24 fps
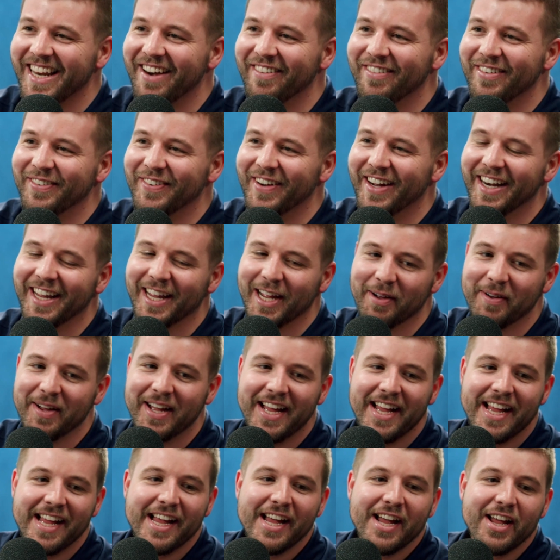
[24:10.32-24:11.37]
Everybody up.
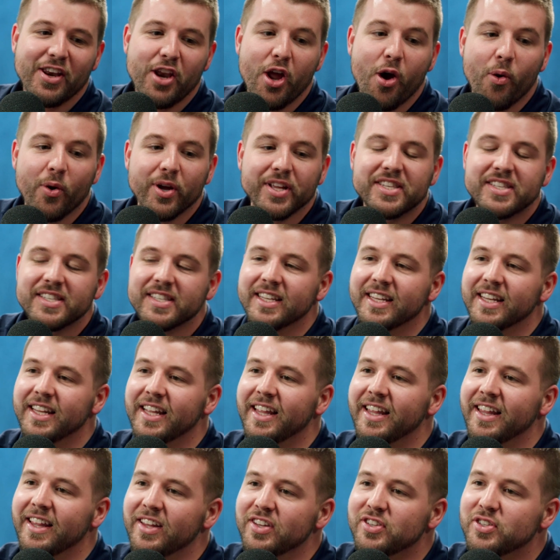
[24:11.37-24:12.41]
No, it's
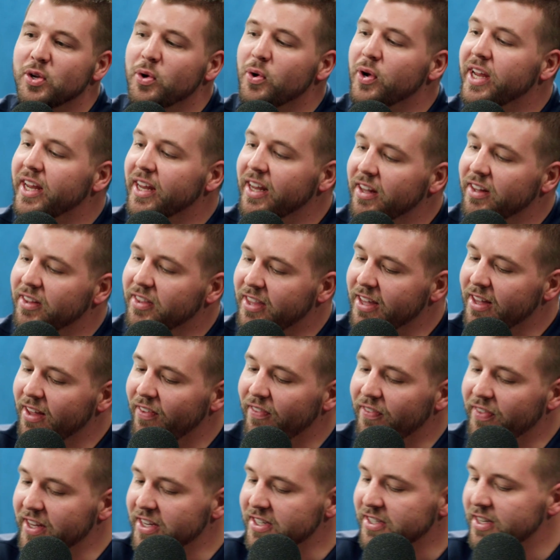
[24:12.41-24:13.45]
so
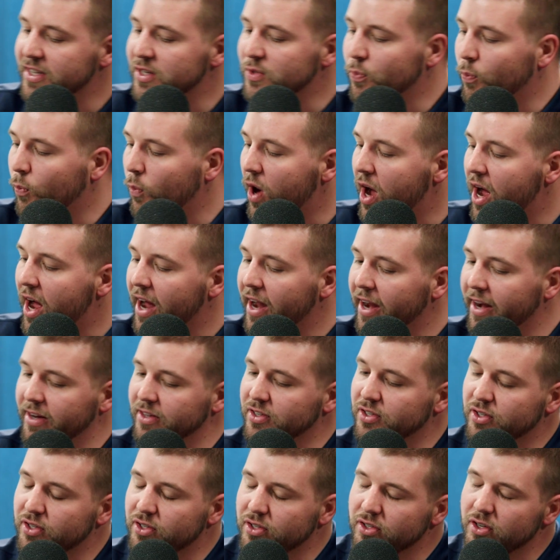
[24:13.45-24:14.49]
this is why
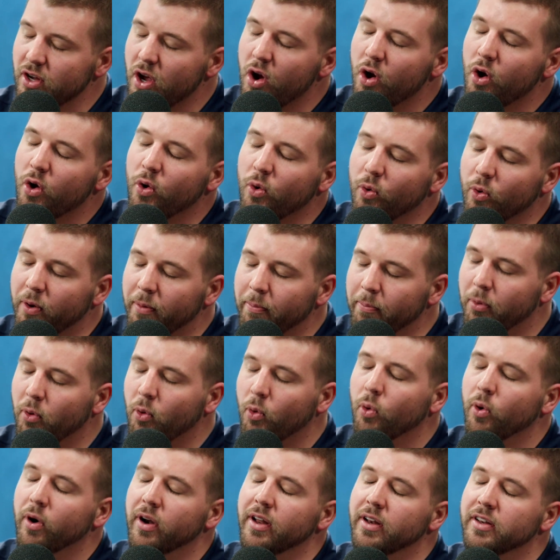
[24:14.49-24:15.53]
it's so
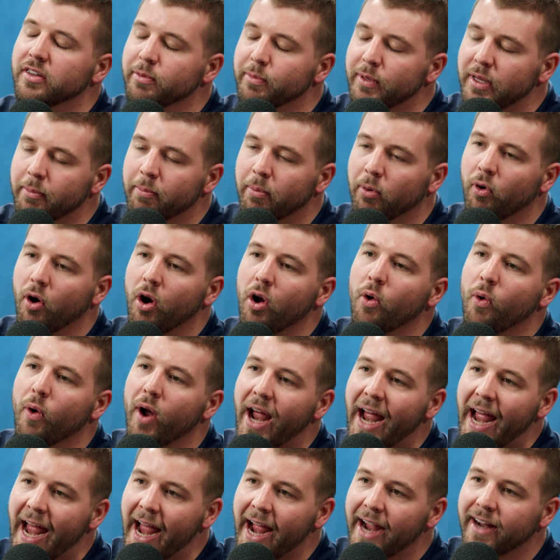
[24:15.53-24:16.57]
important to be
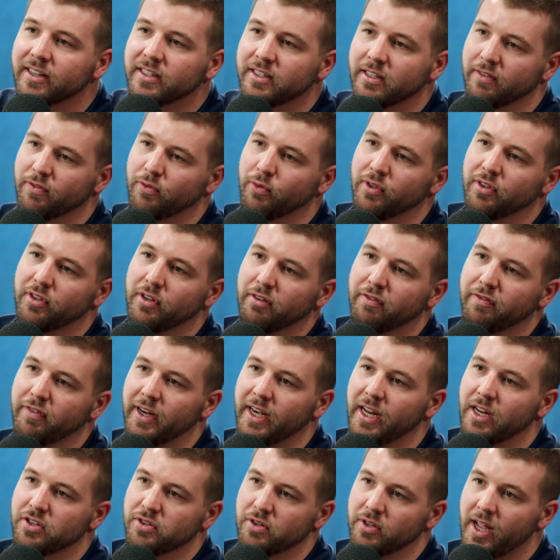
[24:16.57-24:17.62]
proactive with your
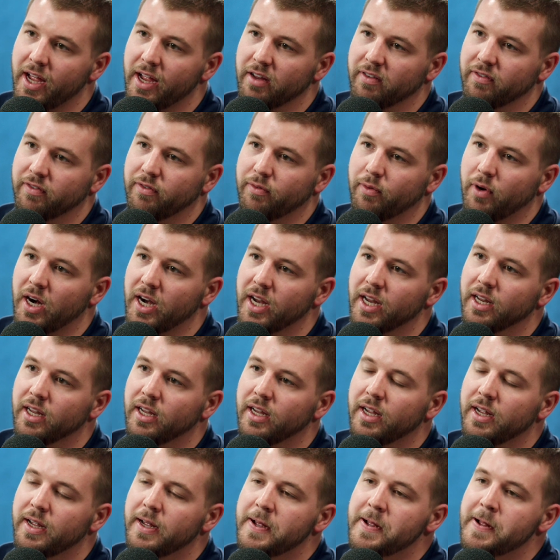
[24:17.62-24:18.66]
financial life, right?
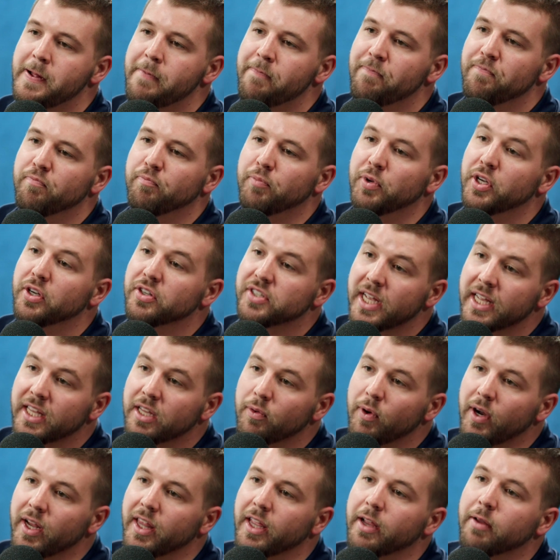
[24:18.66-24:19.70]
But you're
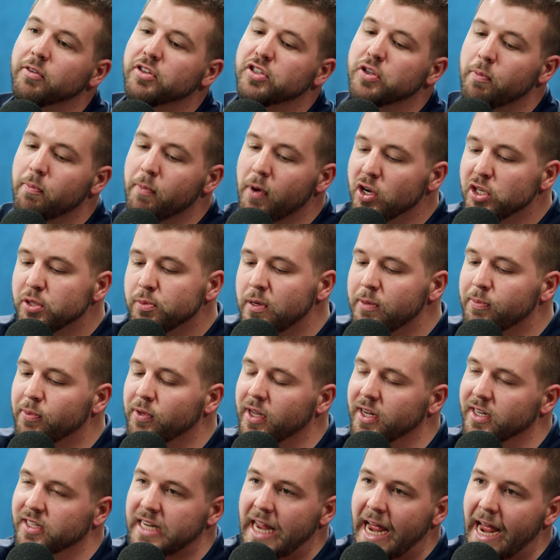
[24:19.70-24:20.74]
exactly right. Like, so most people,
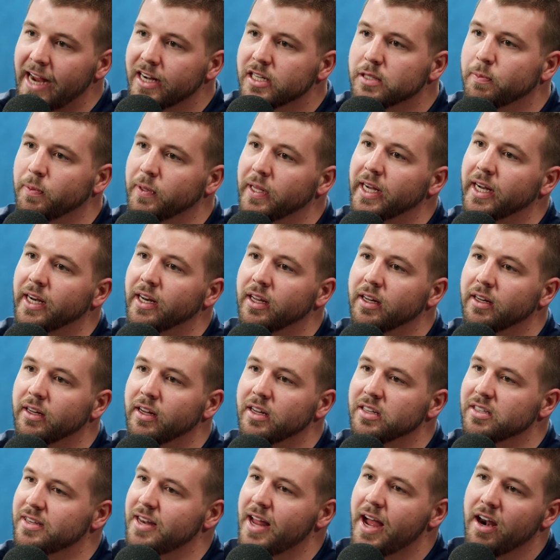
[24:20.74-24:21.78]
like, tax planning
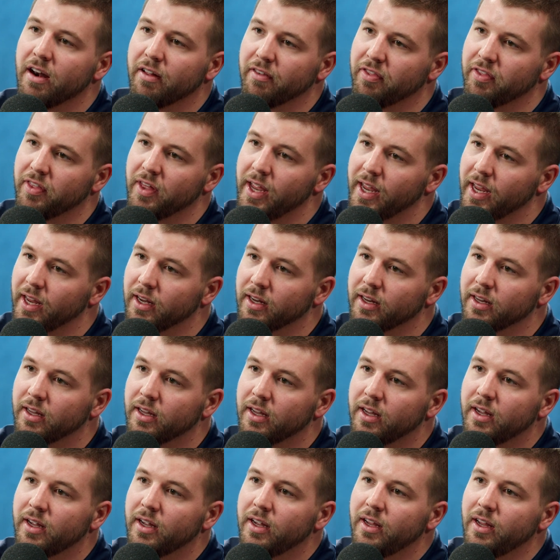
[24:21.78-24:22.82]
is not a thing.
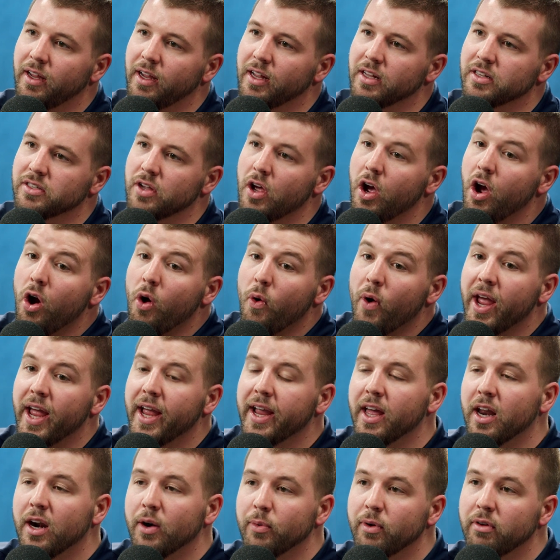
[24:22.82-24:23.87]
It's, oh, hey, I
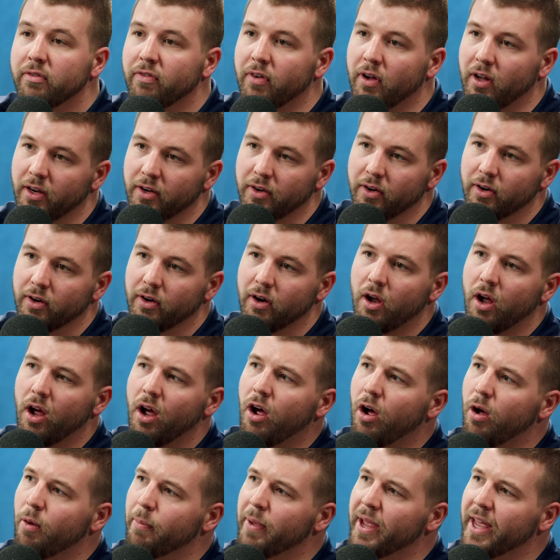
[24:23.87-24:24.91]
got a refund, or,
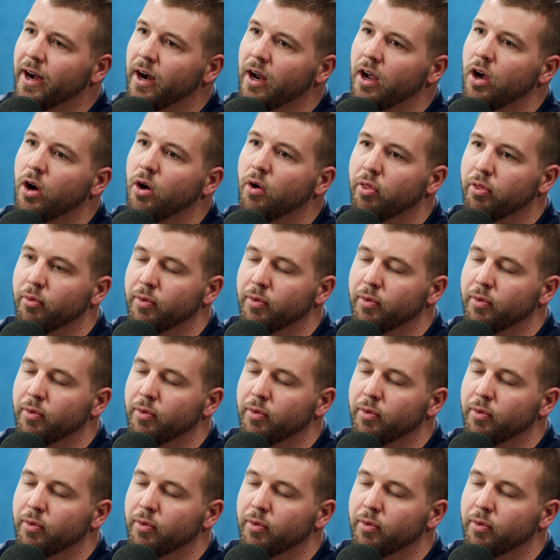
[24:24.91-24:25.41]
oh man, I owe